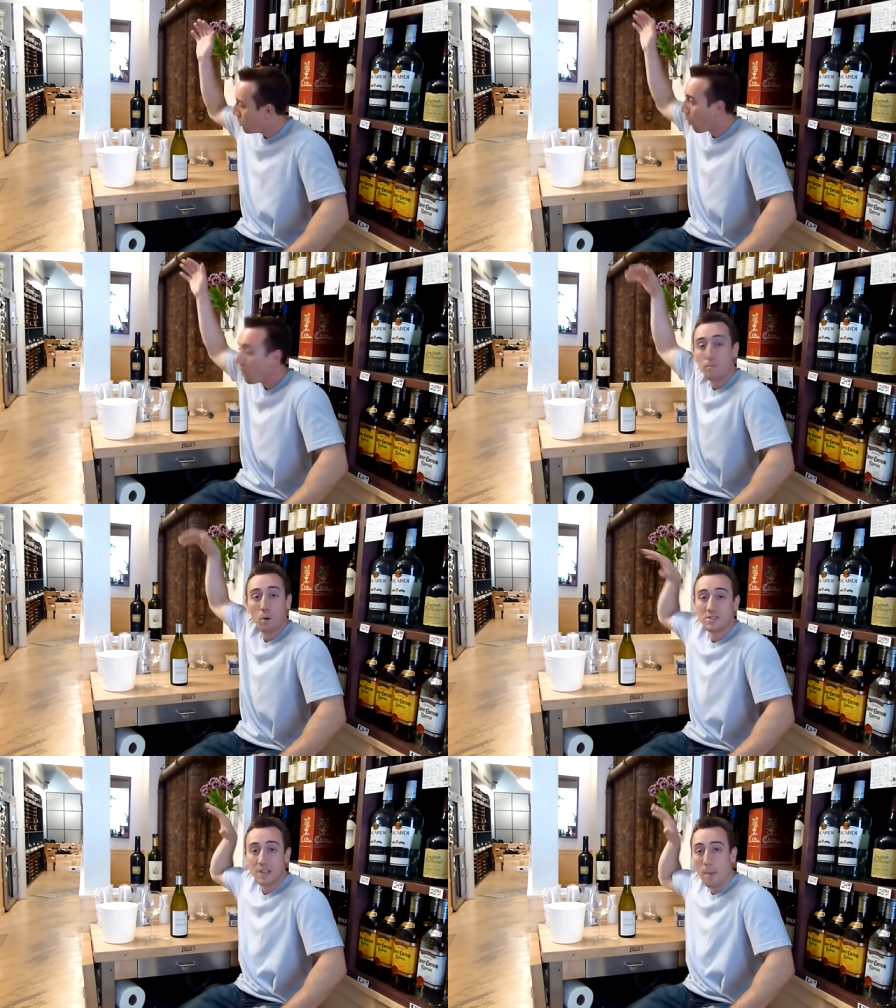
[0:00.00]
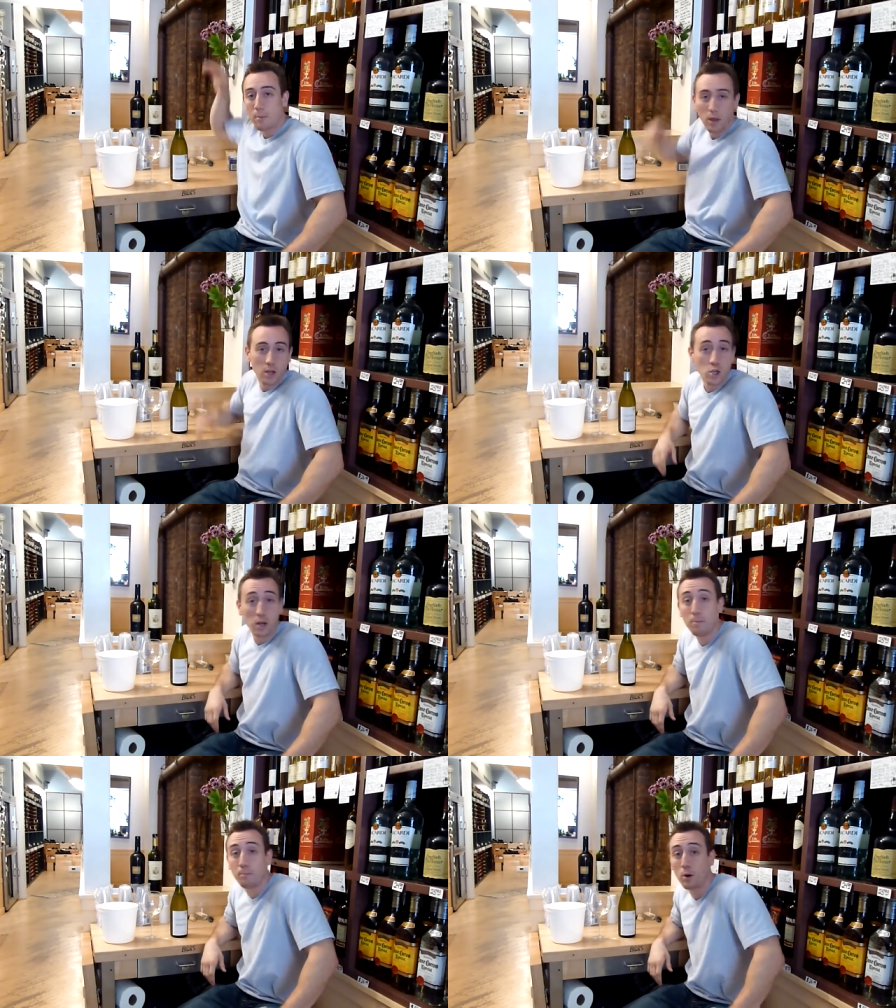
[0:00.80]
northernmost appellation
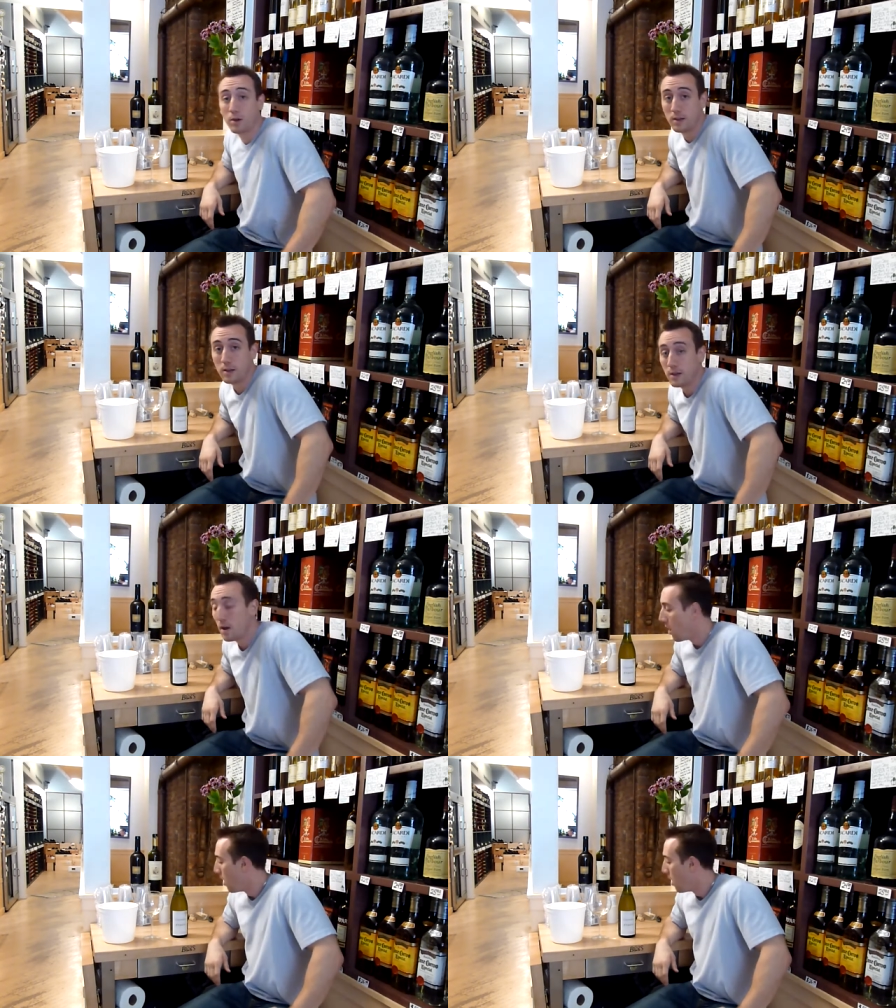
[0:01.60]
in Burgundy,